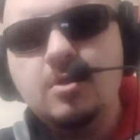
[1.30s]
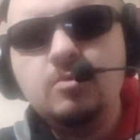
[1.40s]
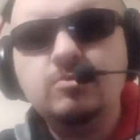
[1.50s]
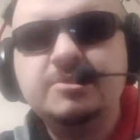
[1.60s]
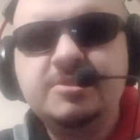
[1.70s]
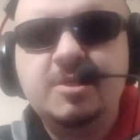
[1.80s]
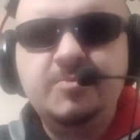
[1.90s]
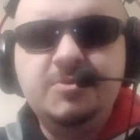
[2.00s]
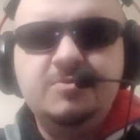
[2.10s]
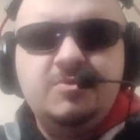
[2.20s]
What's up,
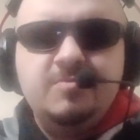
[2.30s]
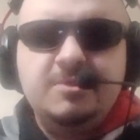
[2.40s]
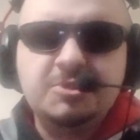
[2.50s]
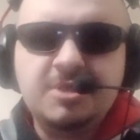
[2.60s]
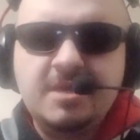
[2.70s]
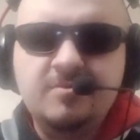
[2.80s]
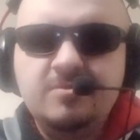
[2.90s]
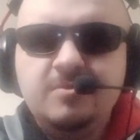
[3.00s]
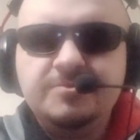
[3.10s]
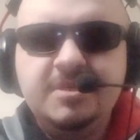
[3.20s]
YouTube? It's Jackal
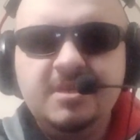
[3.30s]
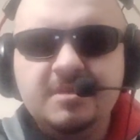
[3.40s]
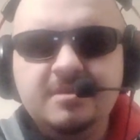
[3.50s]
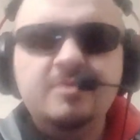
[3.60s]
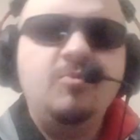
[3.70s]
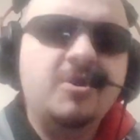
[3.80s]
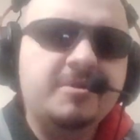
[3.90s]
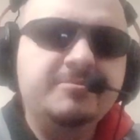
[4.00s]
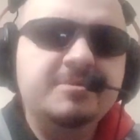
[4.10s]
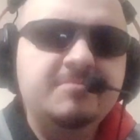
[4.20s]
Goldkick, and
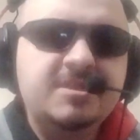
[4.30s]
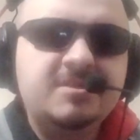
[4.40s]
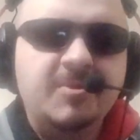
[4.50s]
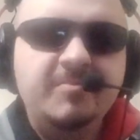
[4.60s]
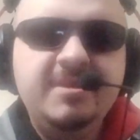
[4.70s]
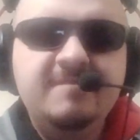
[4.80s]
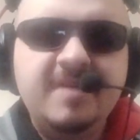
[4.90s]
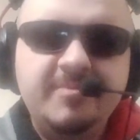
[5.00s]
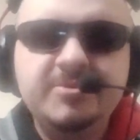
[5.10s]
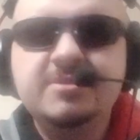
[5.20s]
welcome to Mr. Beef
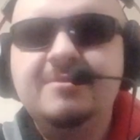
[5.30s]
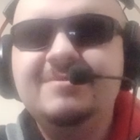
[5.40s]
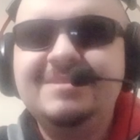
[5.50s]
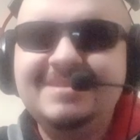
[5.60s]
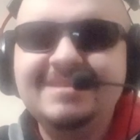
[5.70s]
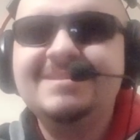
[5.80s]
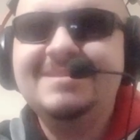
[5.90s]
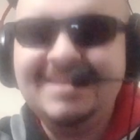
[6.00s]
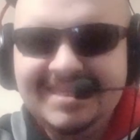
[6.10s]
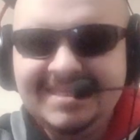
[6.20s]
episode
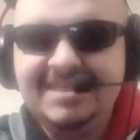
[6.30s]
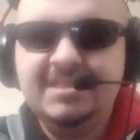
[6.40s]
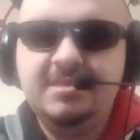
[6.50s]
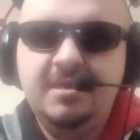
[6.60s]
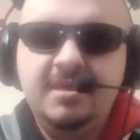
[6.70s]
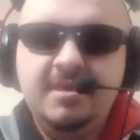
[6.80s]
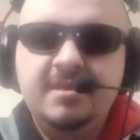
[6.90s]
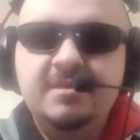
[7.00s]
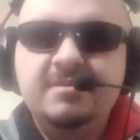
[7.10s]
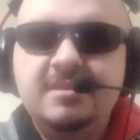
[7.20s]
16.
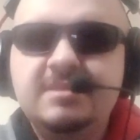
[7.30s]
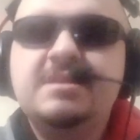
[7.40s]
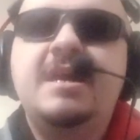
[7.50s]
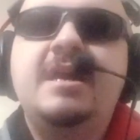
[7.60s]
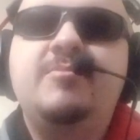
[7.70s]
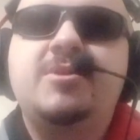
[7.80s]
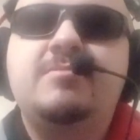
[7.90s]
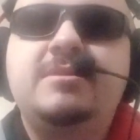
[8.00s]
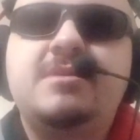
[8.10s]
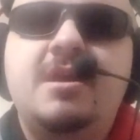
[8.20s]
This time, we're going to
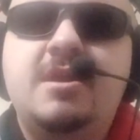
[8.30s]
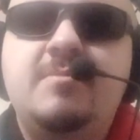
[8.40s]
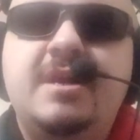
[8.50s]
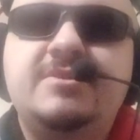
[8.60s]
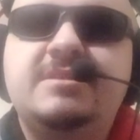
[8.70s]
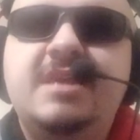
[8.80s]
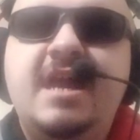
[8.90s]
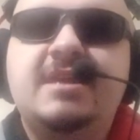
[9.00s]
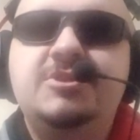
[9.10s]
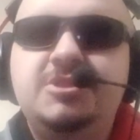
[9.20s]
be talking about
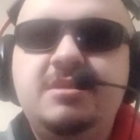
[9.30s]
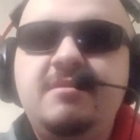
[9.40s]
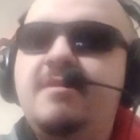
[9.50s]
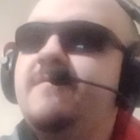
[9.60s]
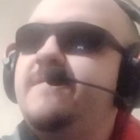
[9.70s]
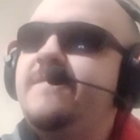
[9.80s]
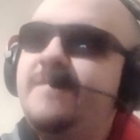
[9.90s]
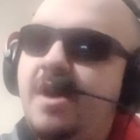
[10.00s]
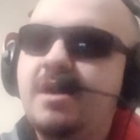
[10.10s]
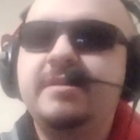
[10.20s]
Zach G.
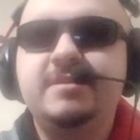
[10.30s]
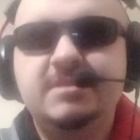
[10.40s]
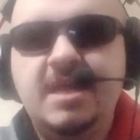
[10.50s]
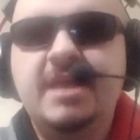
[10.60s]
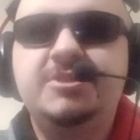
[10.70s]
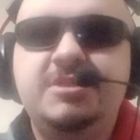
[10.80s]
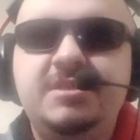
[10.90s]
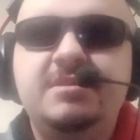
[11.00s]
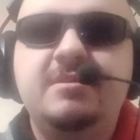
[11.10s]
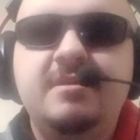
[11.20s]
Fuck Zach G.